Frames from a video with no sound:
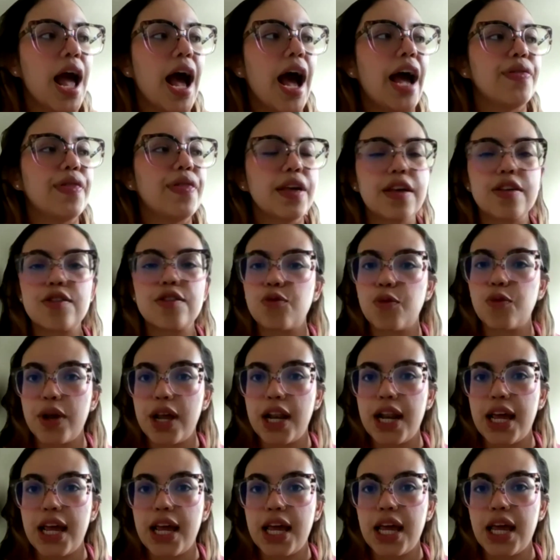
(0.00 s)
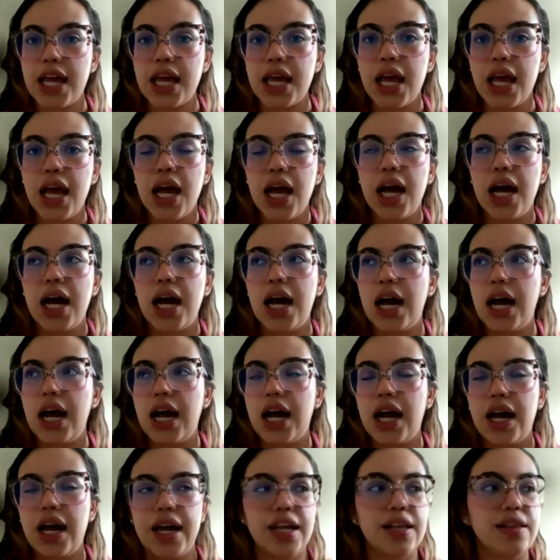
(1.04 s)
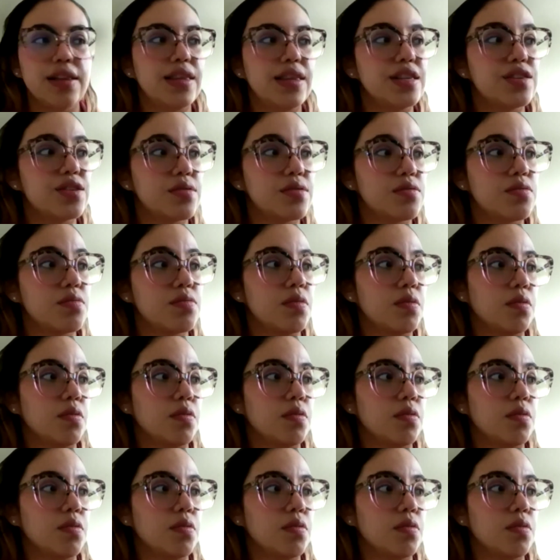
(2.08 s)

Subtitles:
I think is really in this